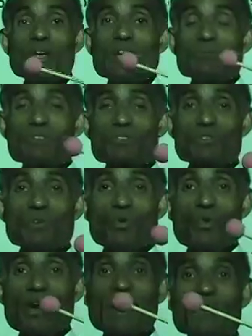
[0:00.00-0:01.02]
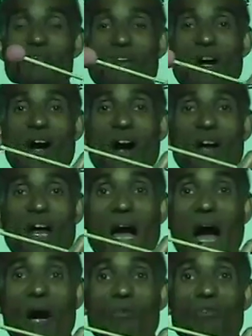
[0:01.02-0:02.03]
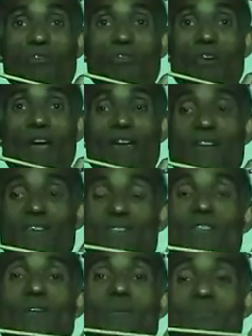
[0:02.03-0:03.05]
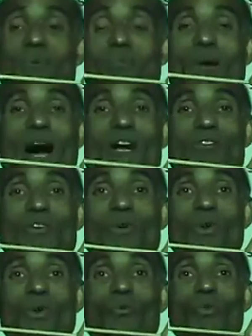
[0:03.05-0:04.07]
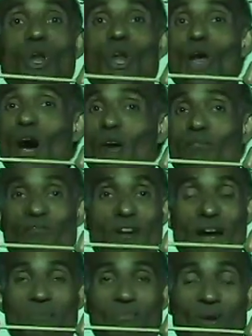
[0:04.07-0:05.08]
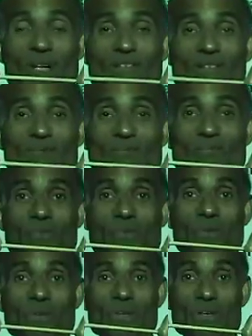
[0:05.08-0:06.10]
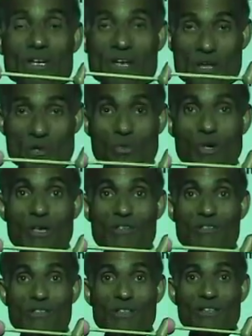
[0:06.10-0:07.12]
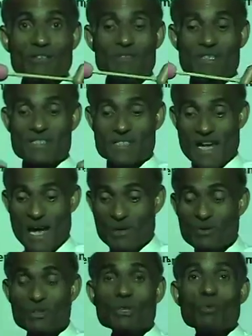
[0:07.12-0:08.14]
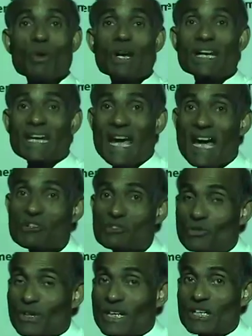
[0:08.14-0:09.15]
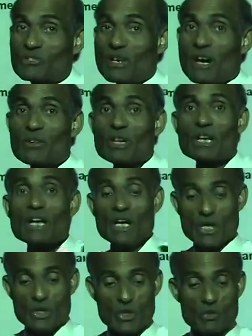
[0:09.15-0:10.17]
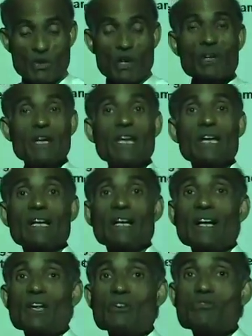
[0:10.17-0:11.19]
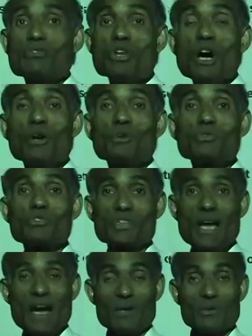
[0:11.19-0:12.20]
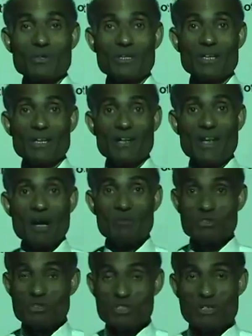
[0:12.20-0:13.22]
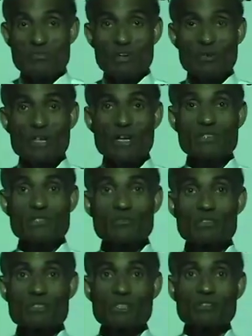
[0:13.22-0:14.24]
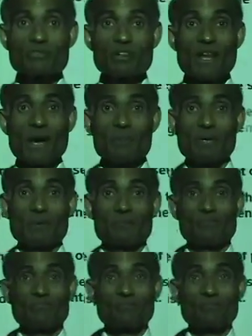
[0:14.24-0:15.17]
If the two waves are out of phase, the particle will not vibrate. In other words, the sound will cancel each other. You will hear no sound. Now, this is a very interesting phenomenon.